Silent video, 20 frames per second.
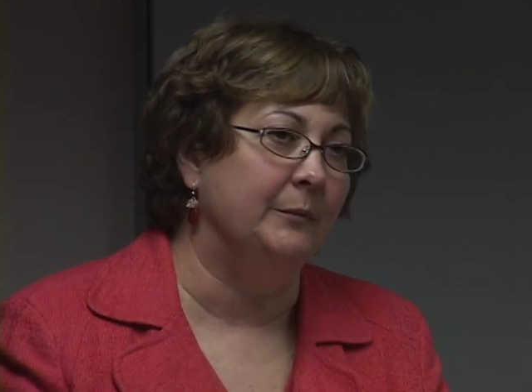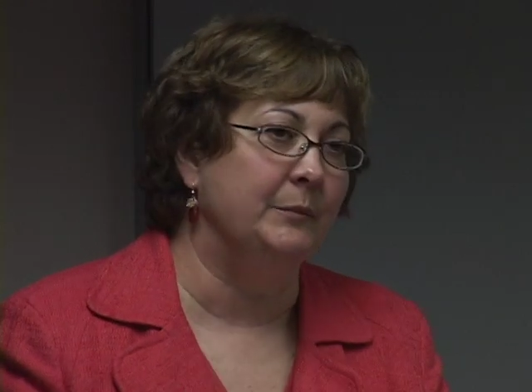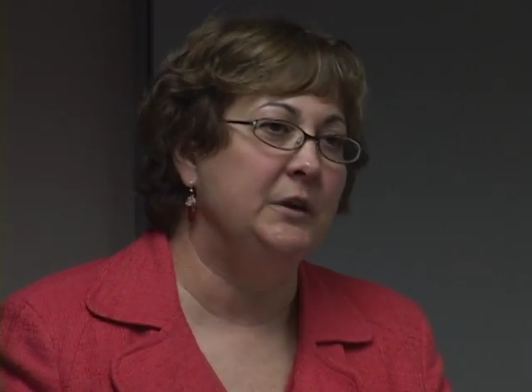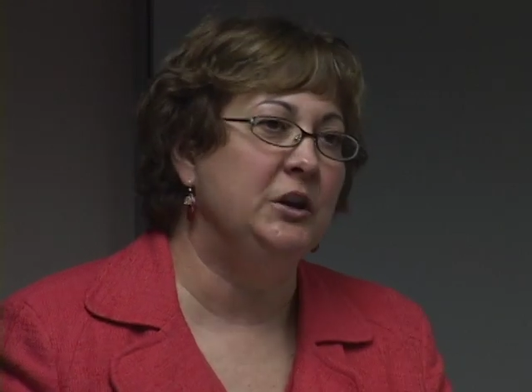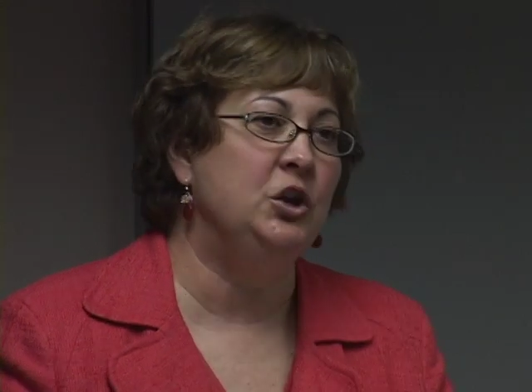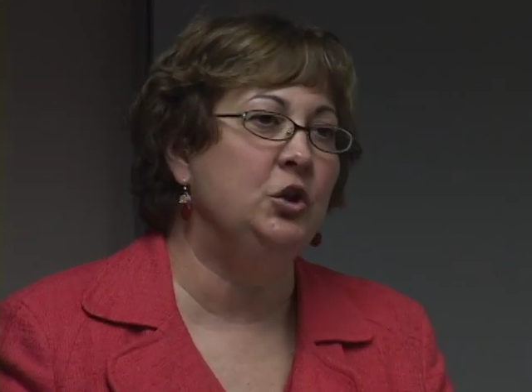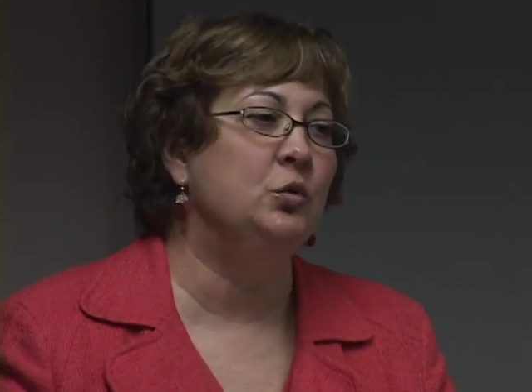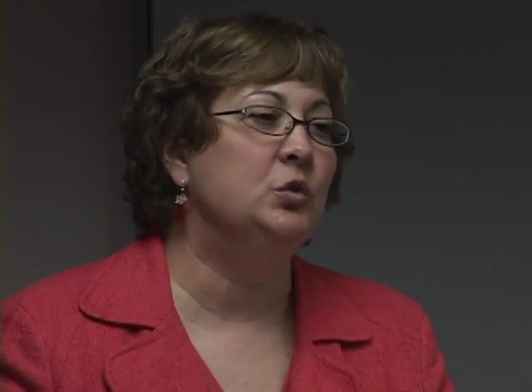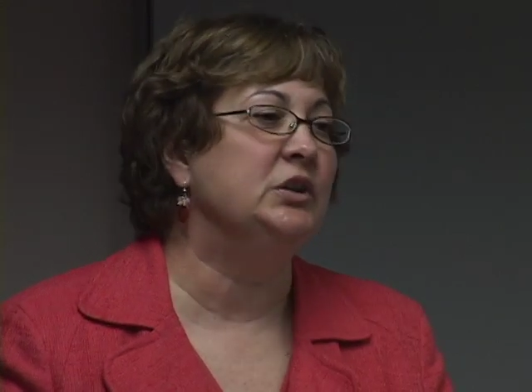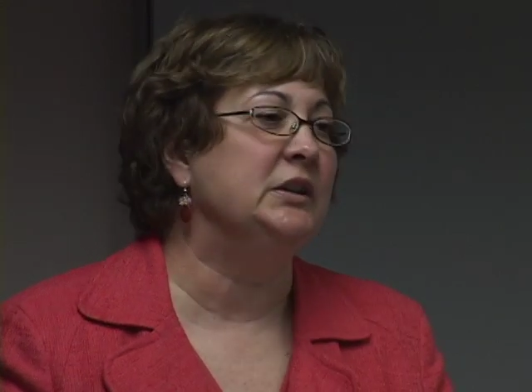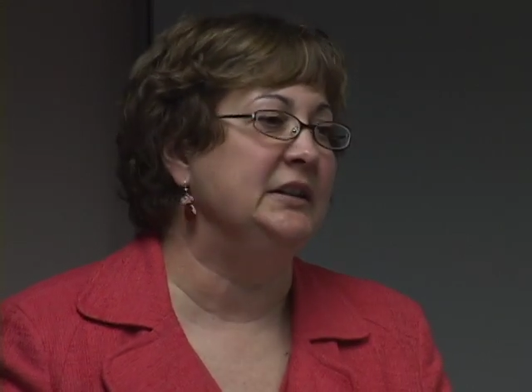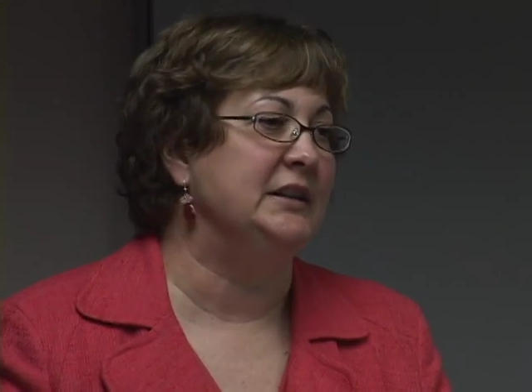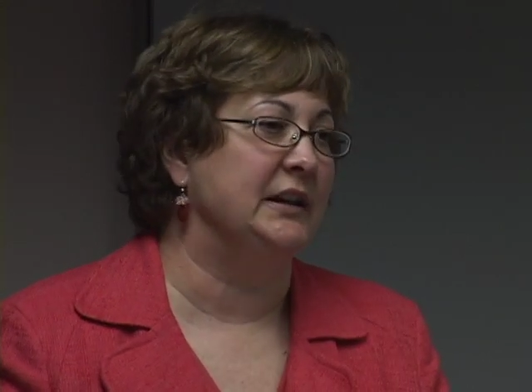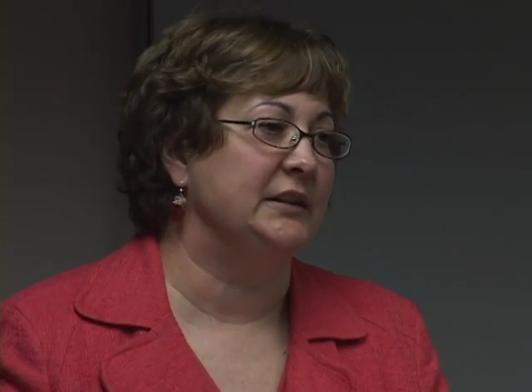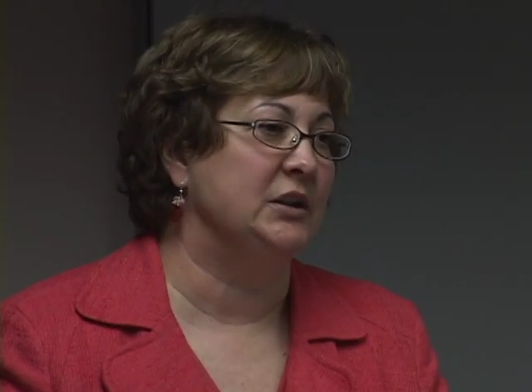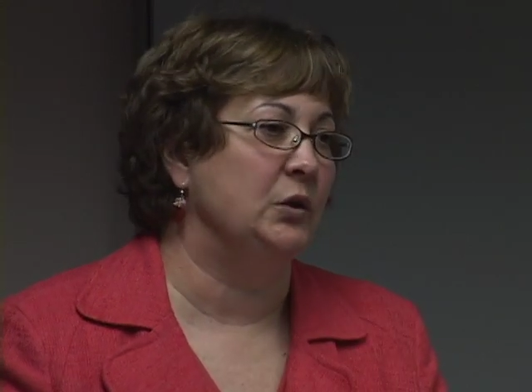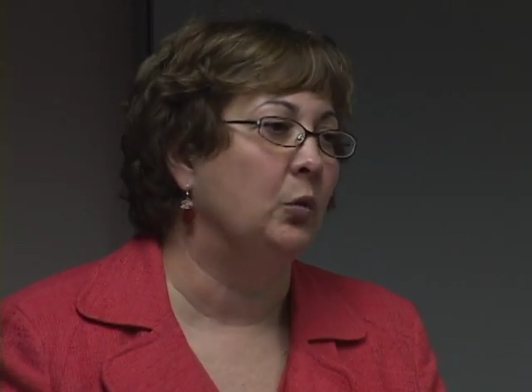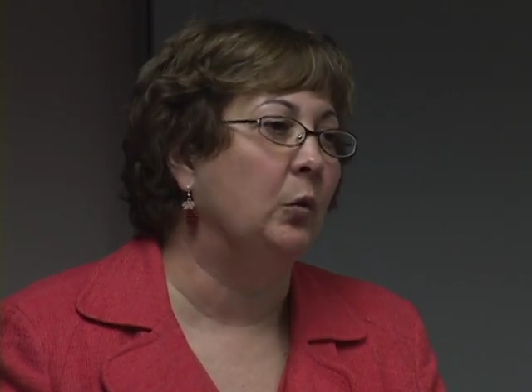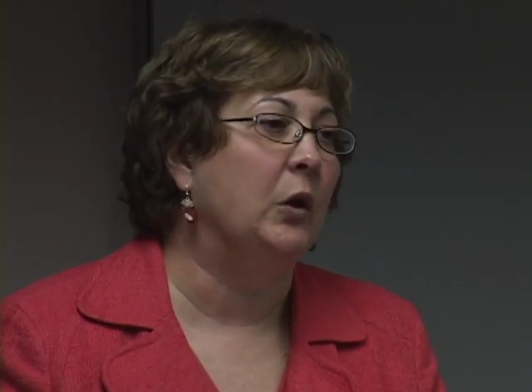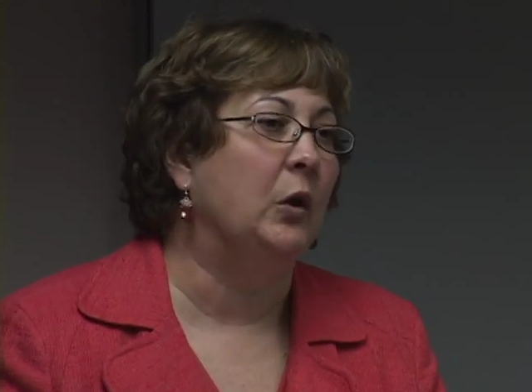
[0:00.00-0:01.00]
Usually
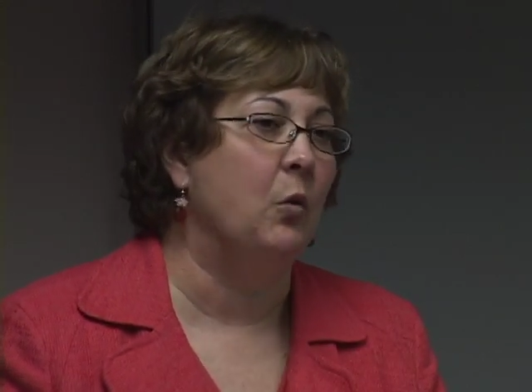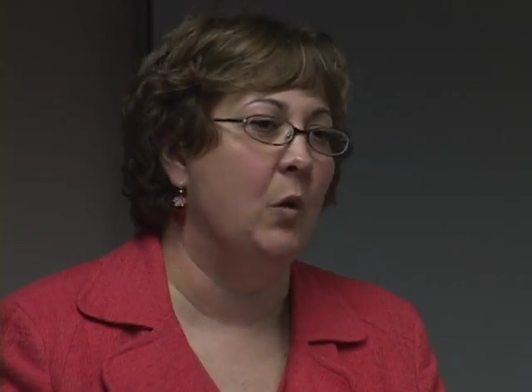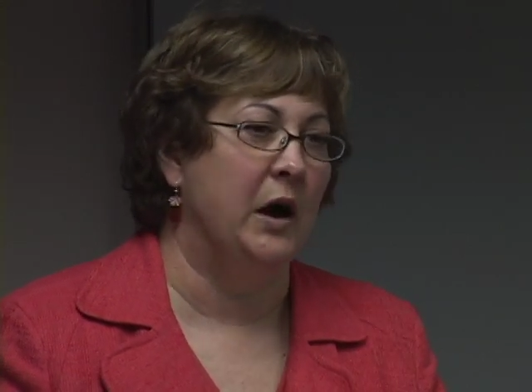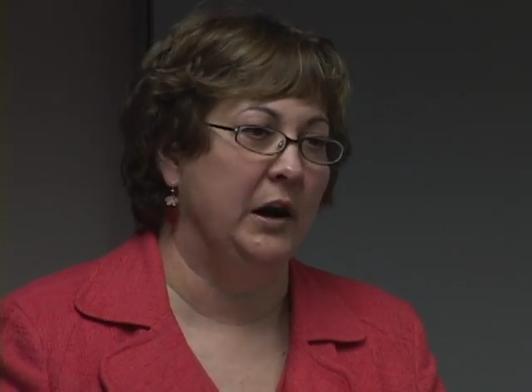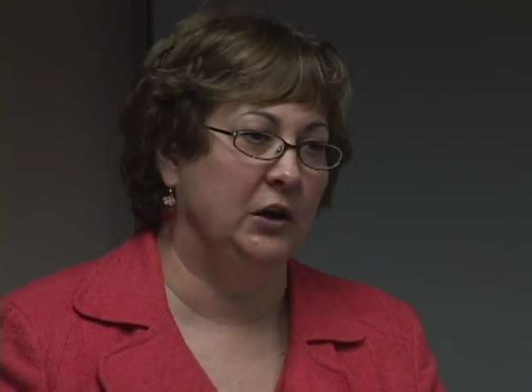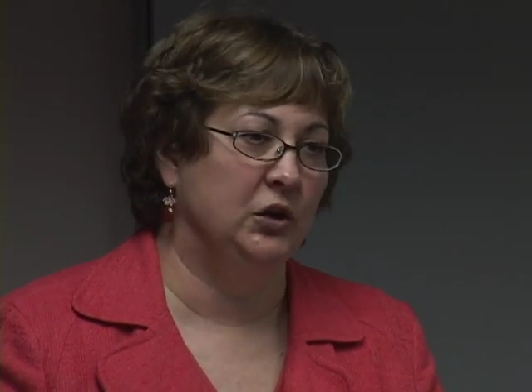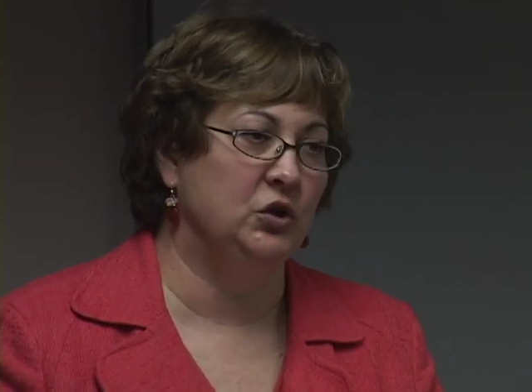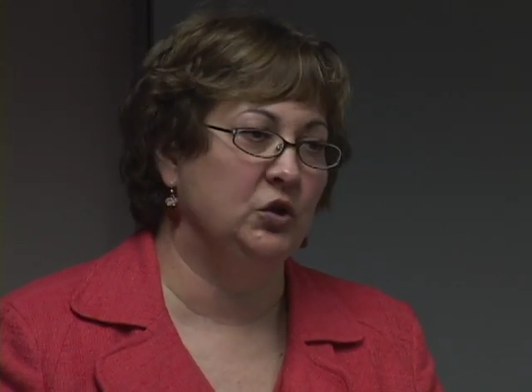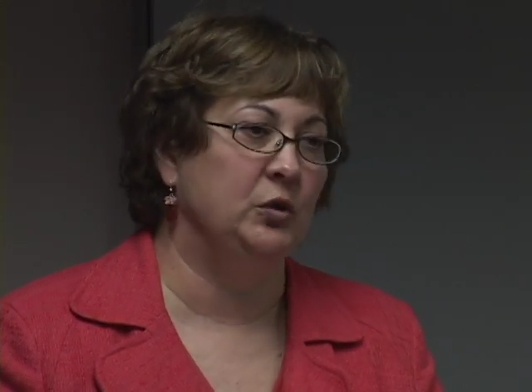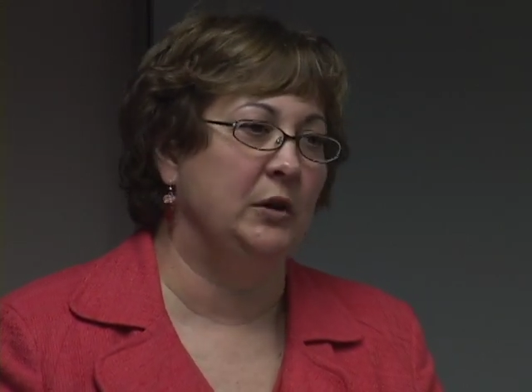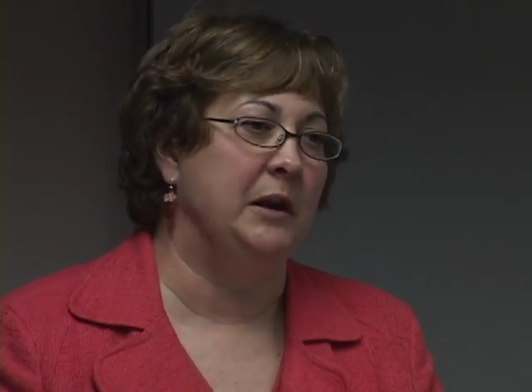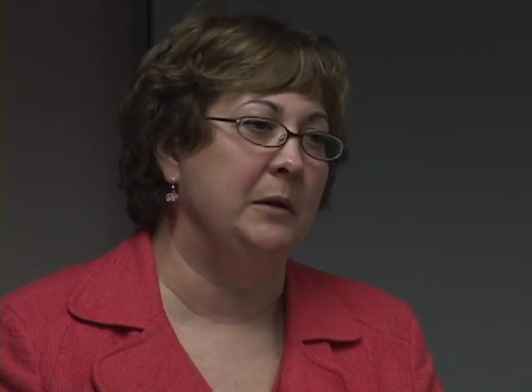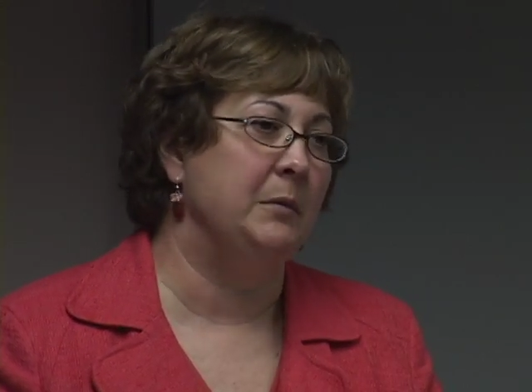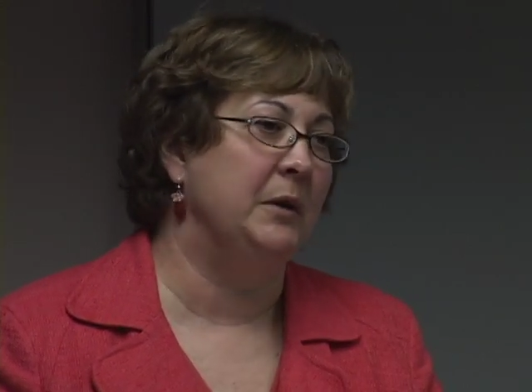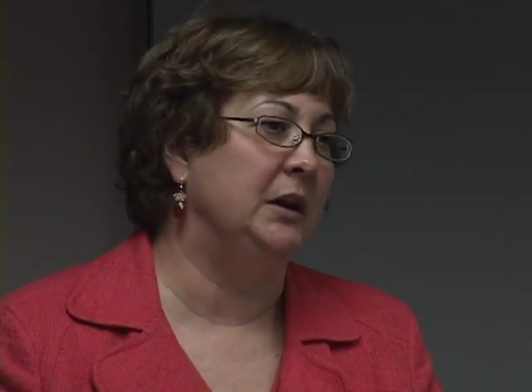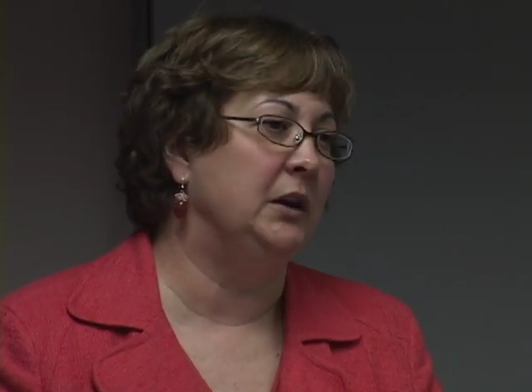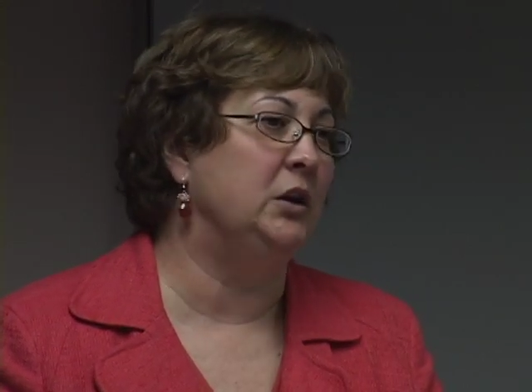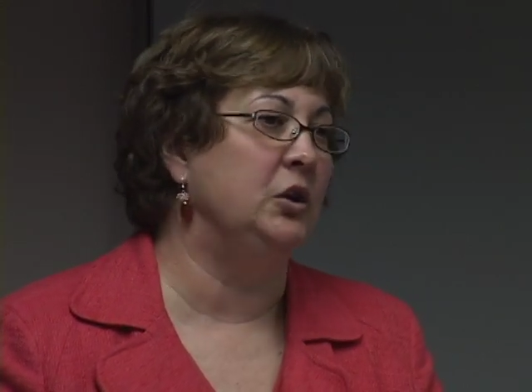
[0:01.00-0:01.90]
doesn't require treatment,